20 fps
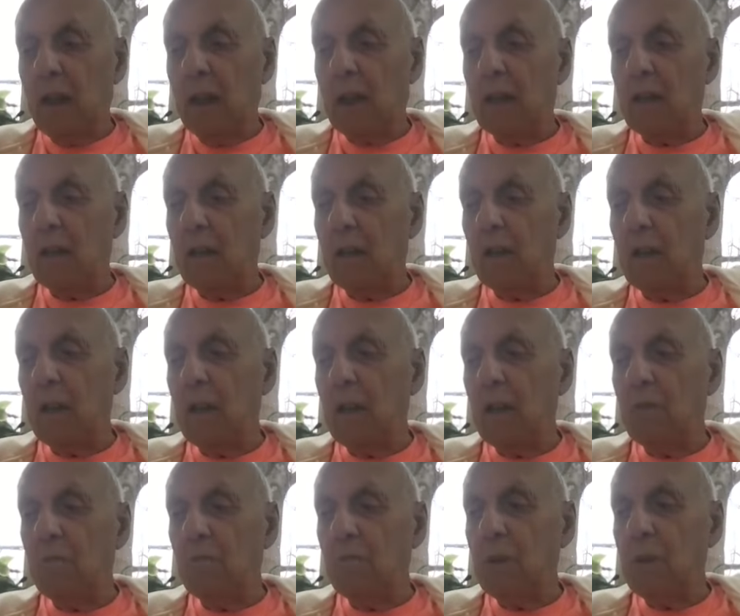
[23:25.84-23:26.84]
and and then
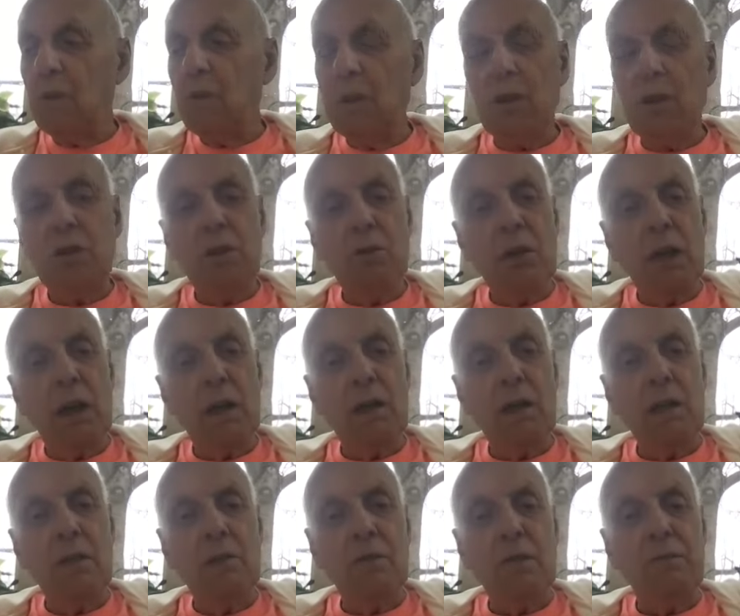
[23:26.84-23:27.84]
the real issue anne
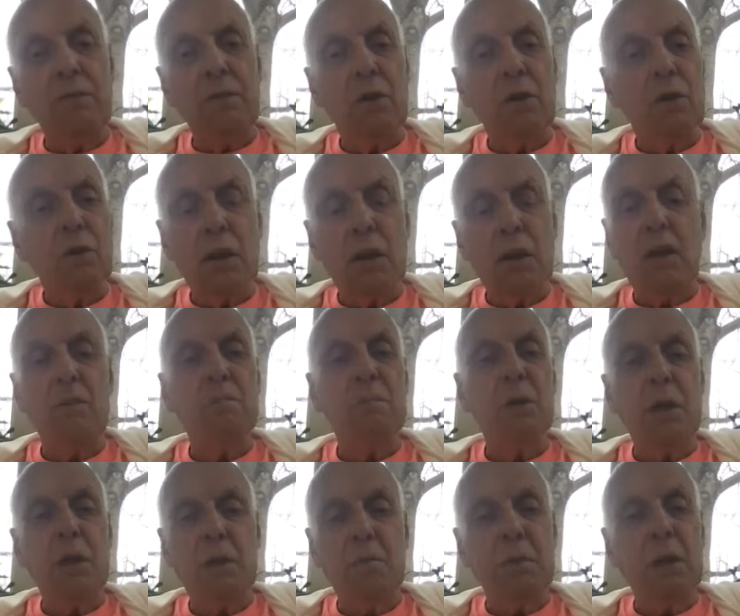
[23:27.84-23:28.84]
is if you don't know how to
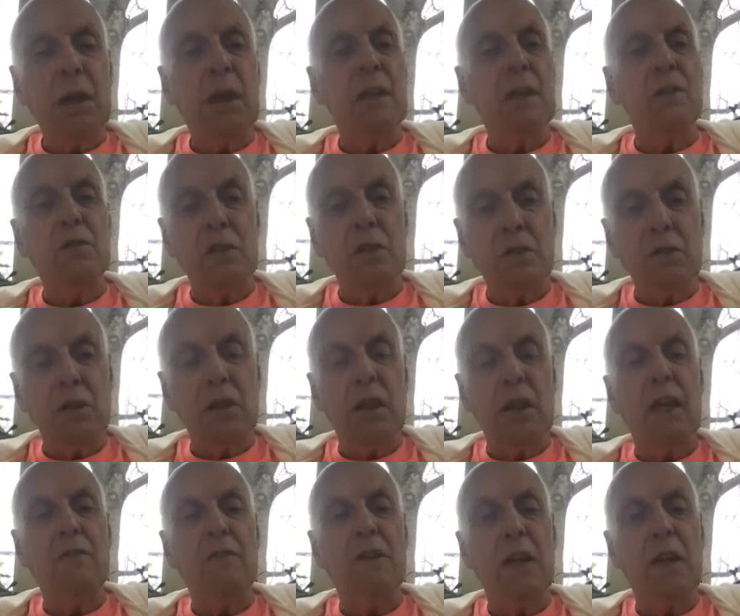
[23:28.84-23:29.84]
play the piano then you're going
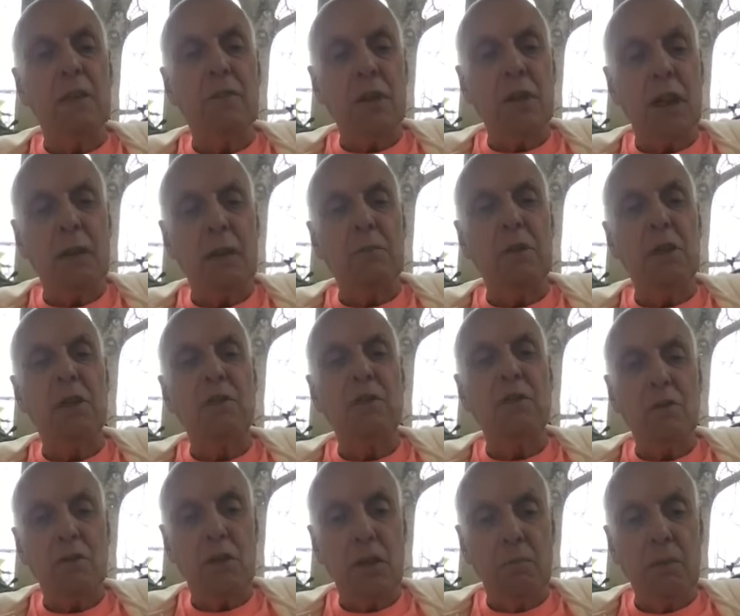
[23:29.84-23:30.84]
to have a hard time
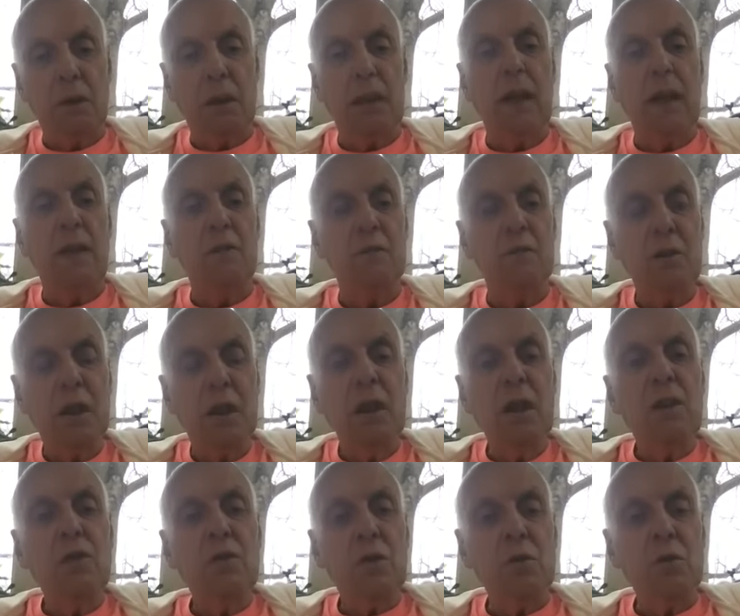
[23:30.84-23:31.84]
teaching somebody else
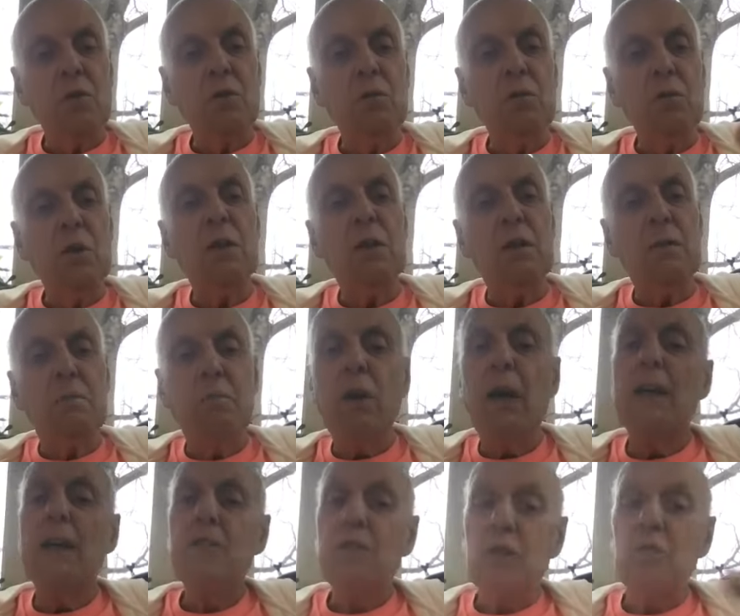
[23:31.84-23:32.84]
so you need to
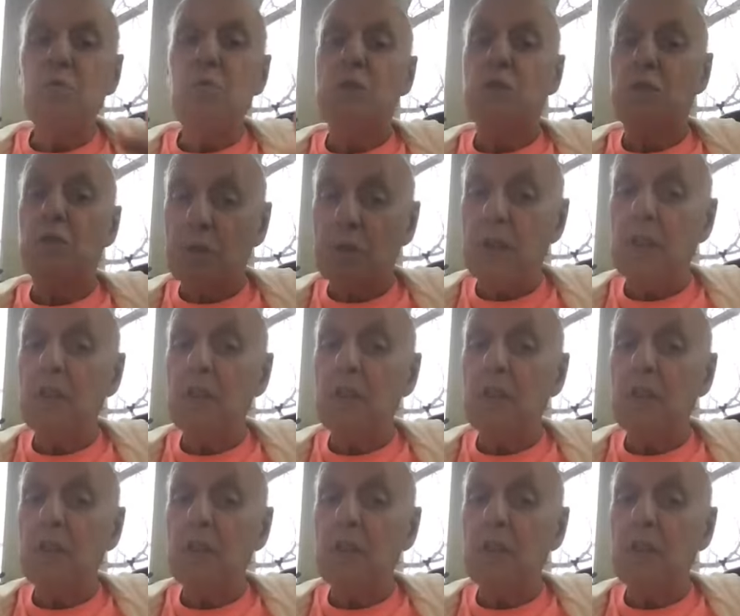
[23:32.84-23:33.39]
practice what you're